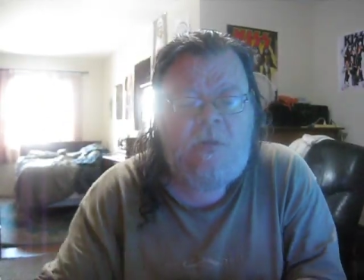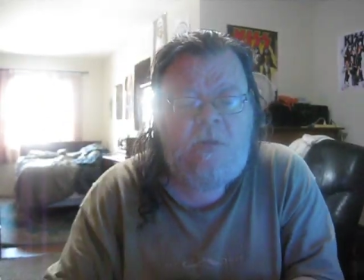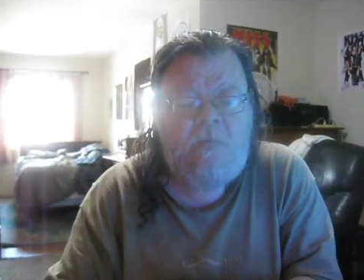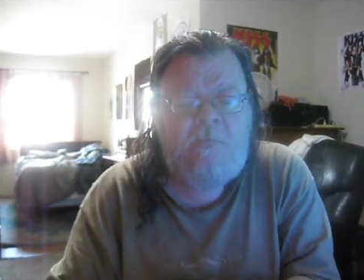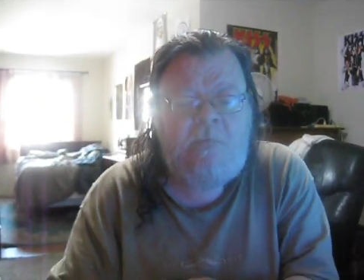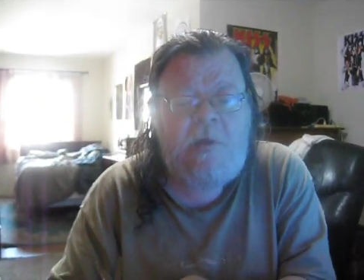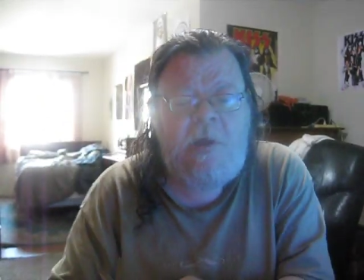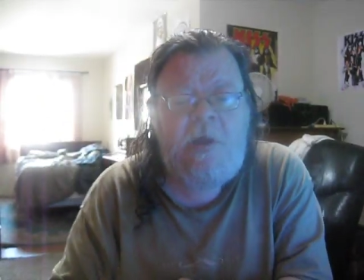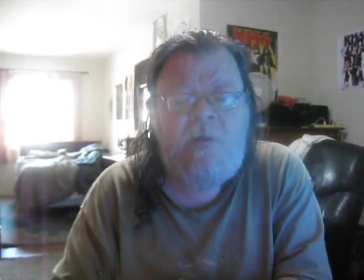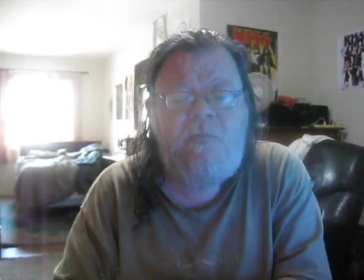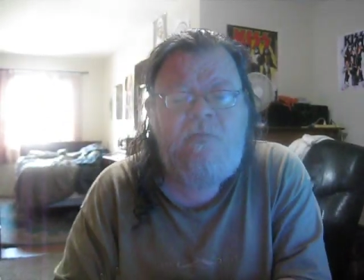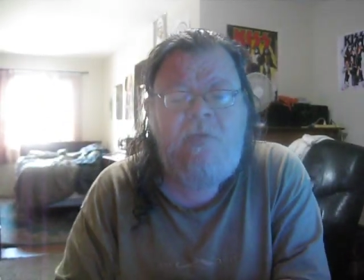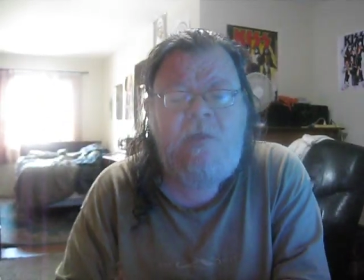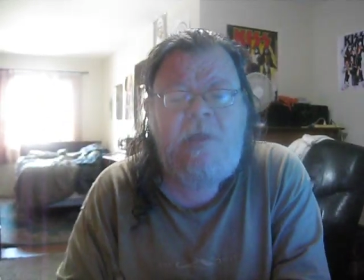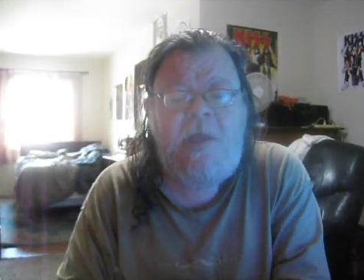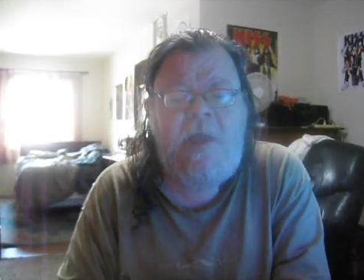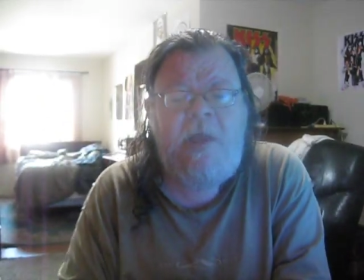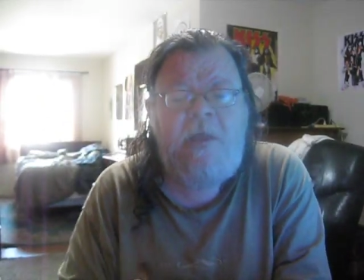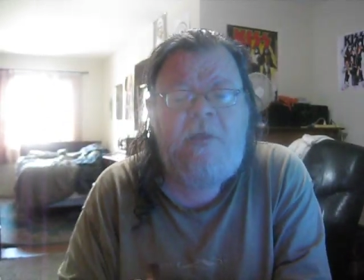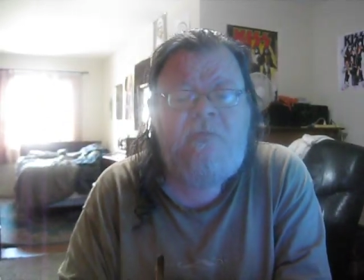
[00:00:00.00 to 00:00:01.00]
But I don't think
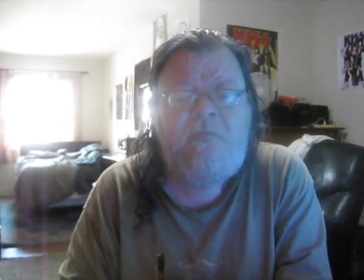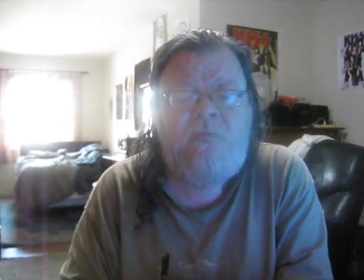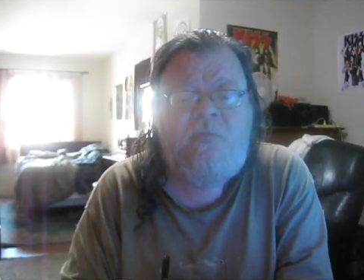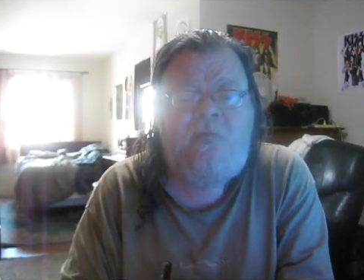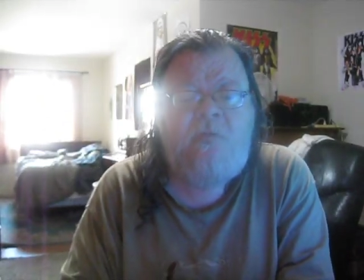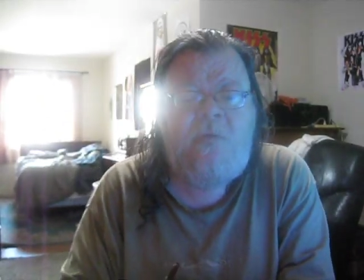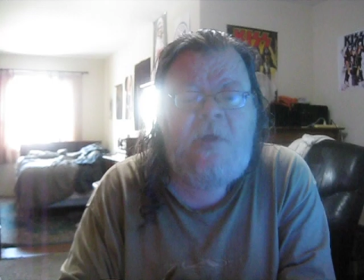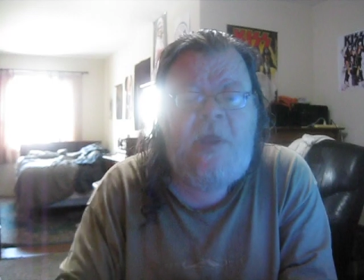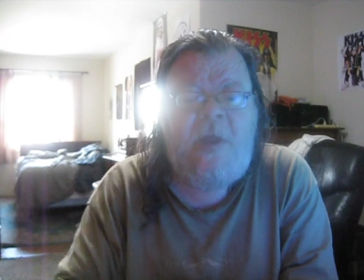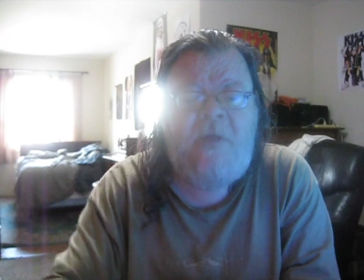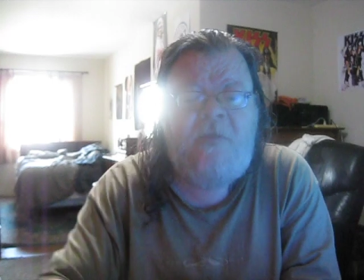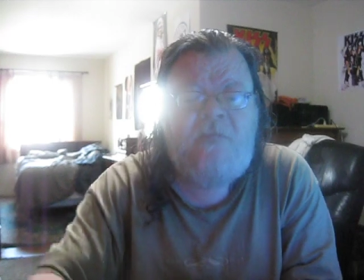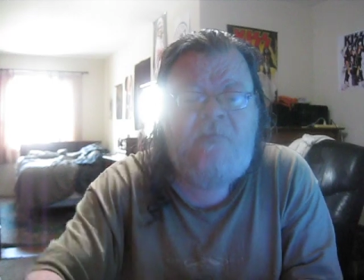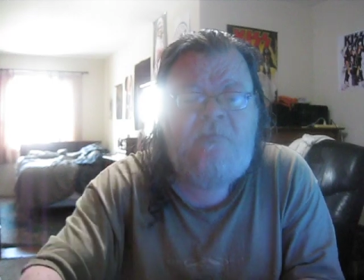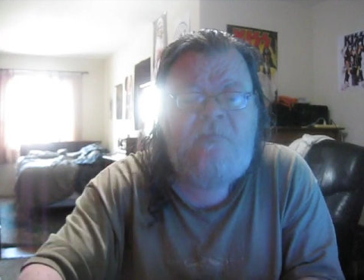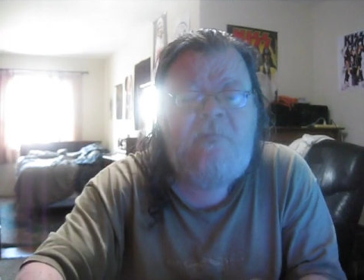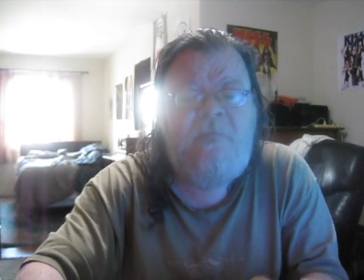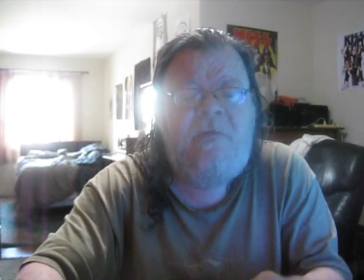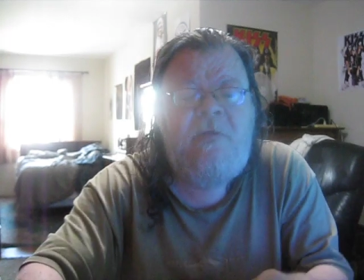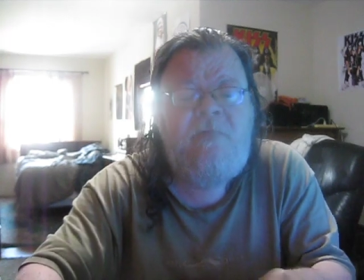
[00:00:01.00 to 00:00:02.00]
Hasbro has
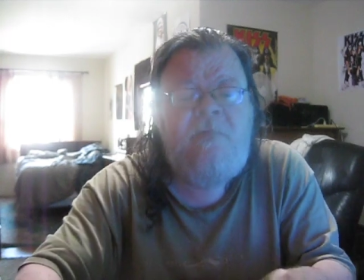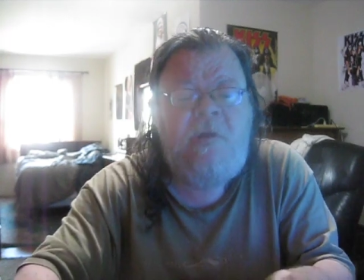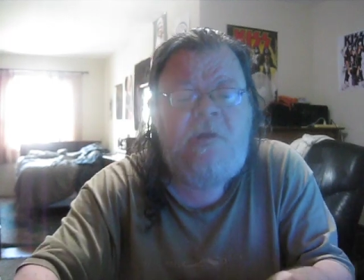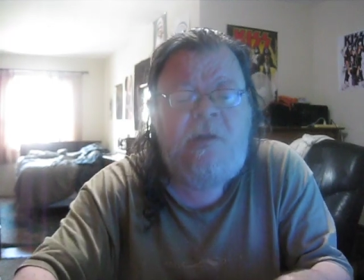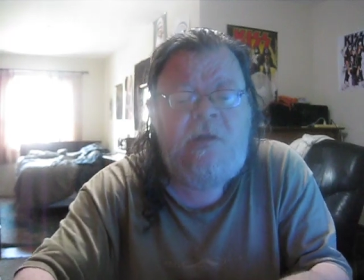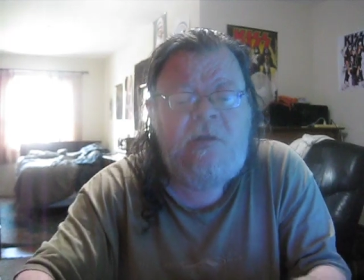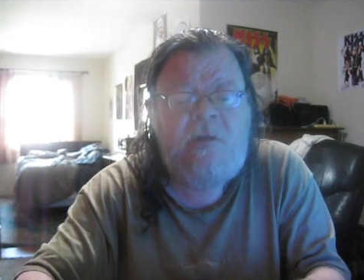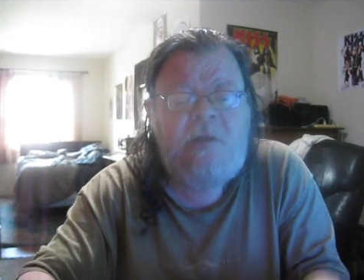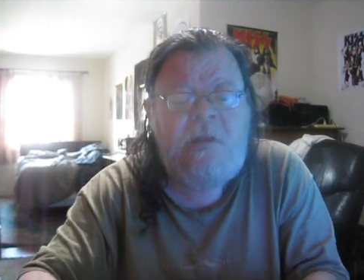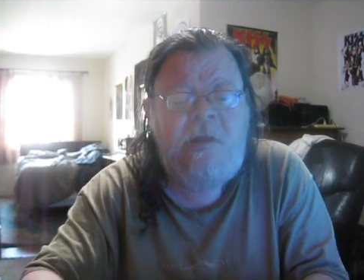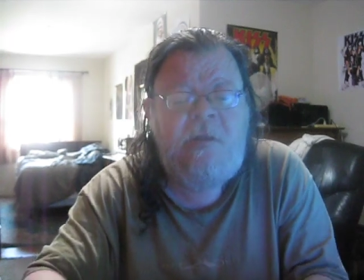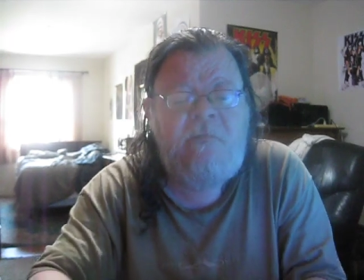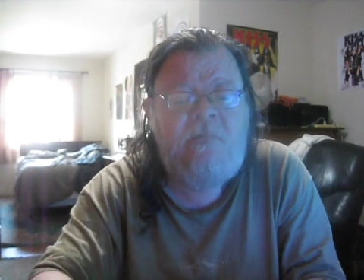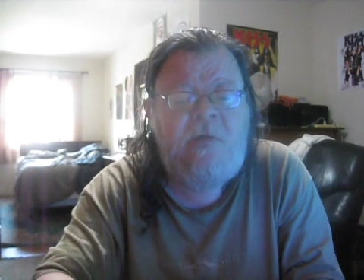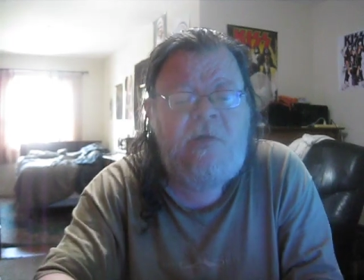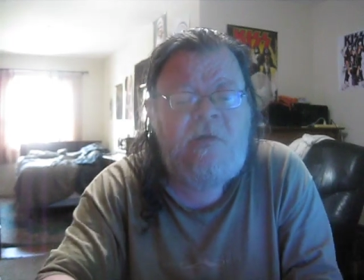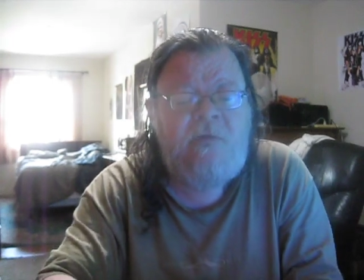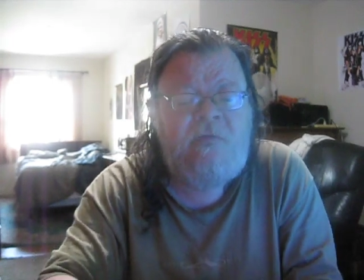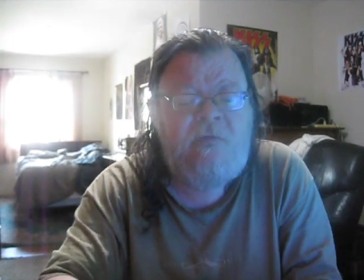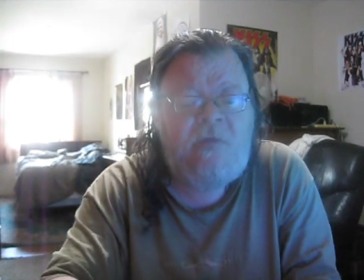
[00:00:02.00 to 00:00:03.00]
very many
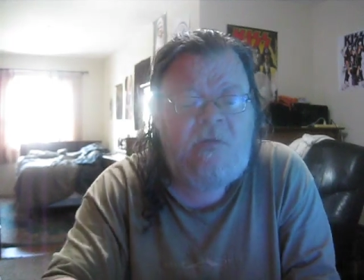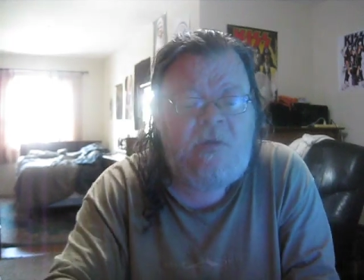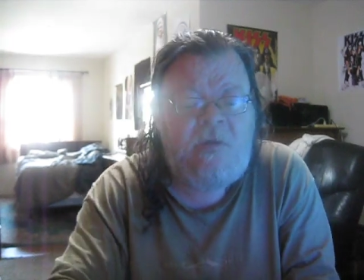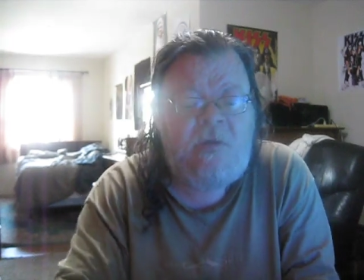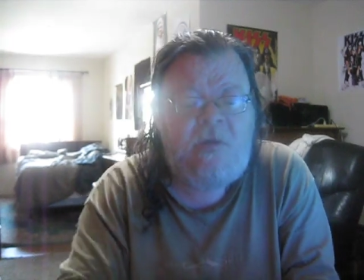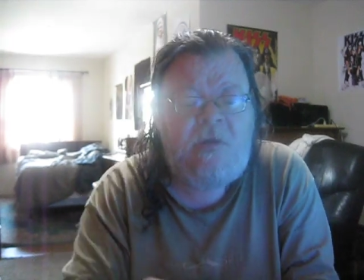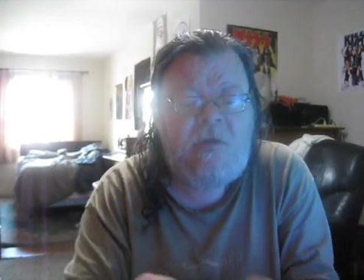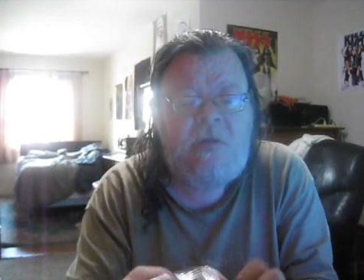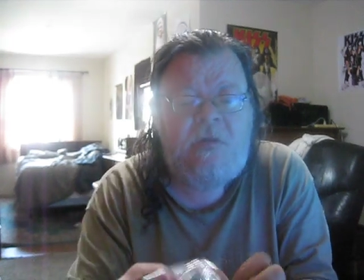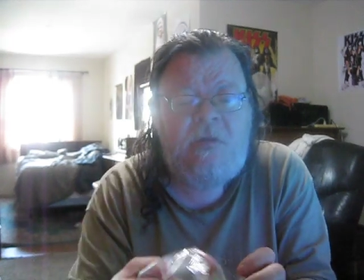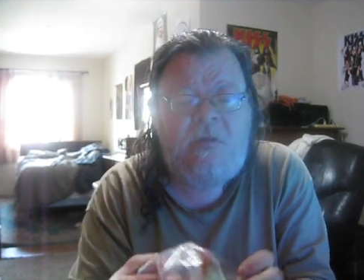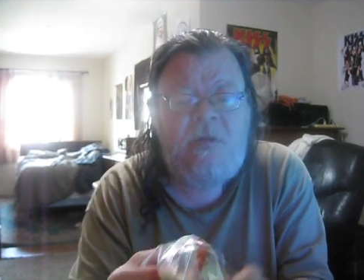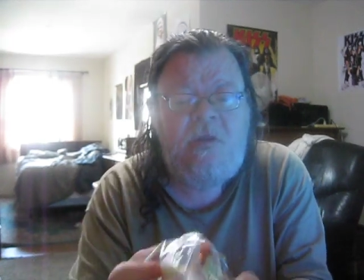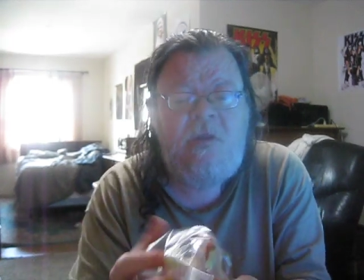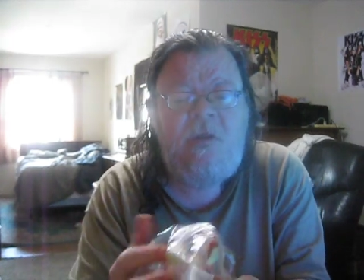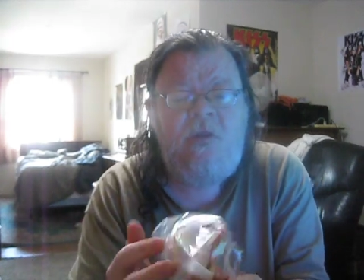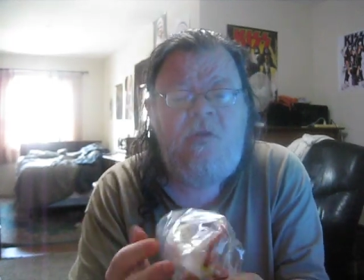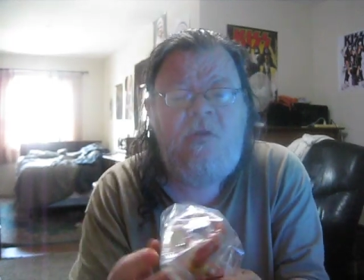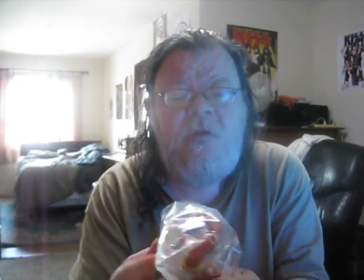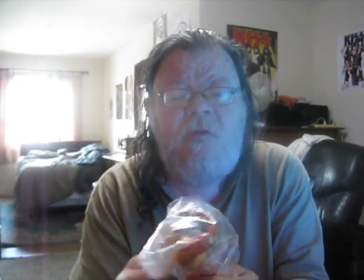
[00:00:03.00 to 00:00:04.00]
Divas,
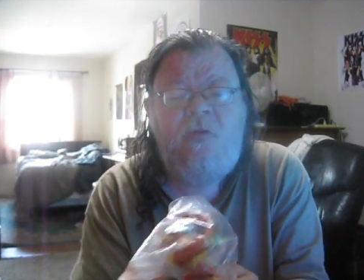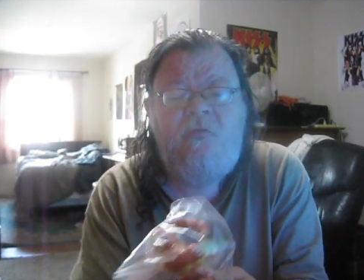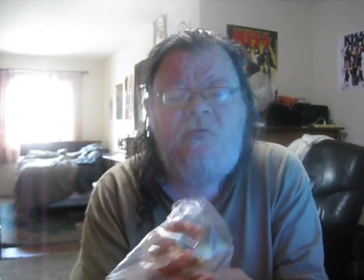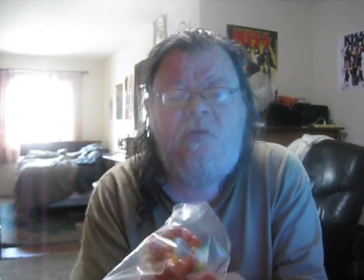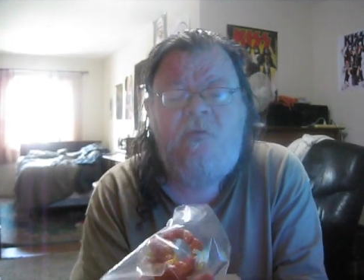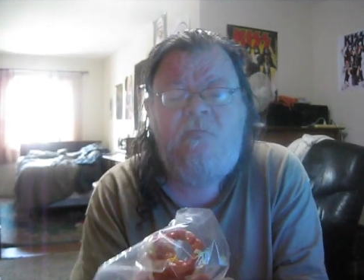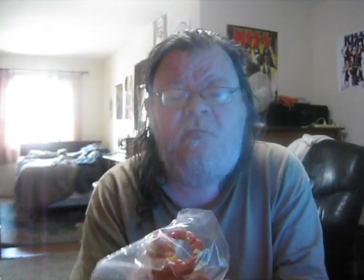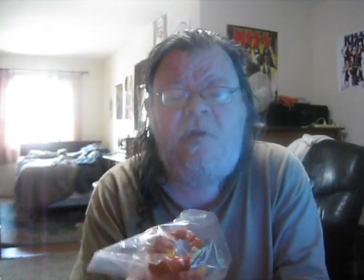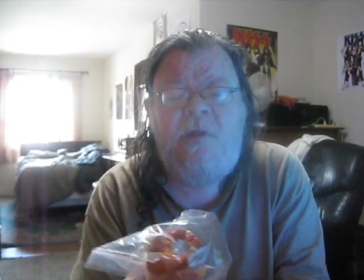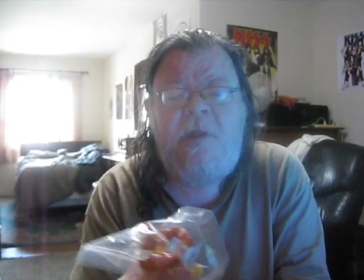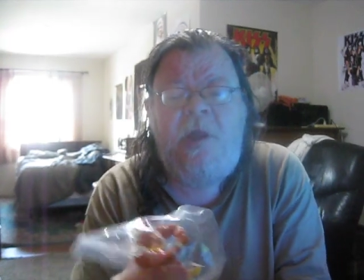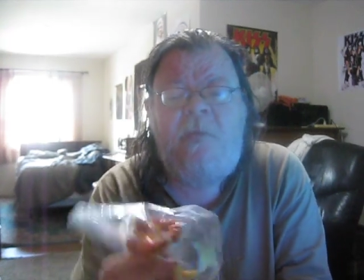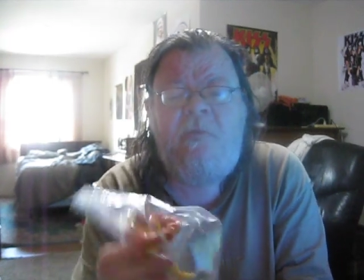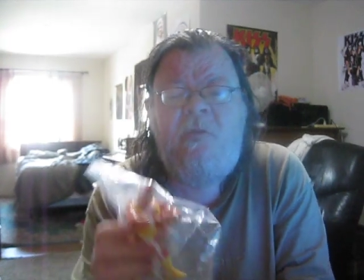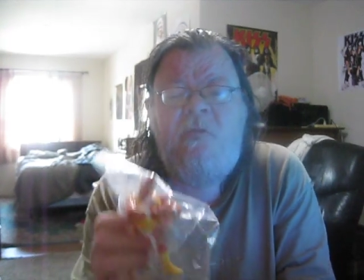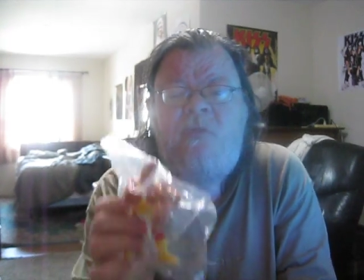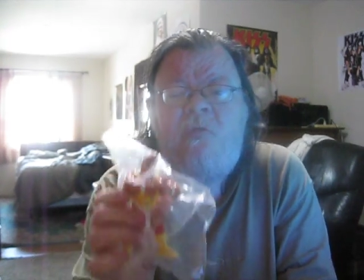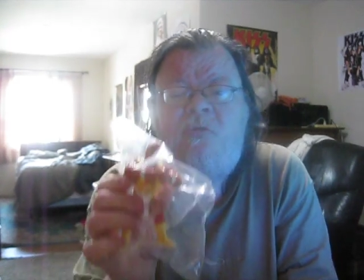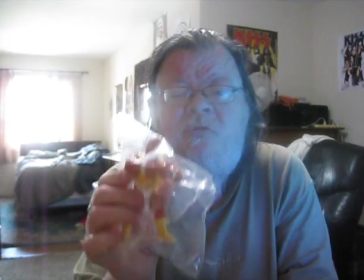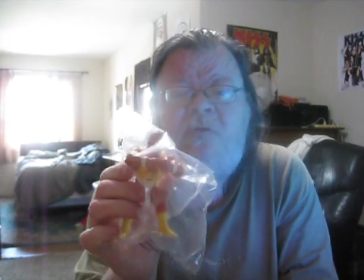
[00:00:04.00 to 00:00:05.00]
so we might have
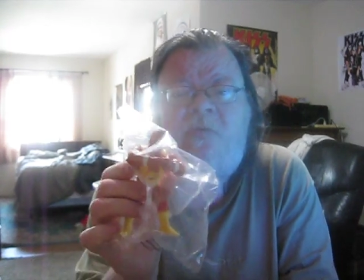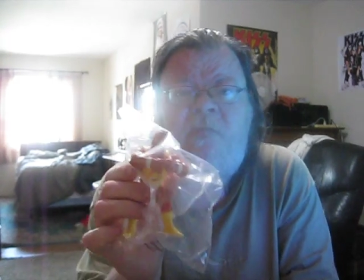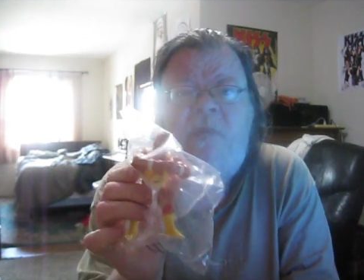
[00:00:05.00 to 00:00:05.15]
to do some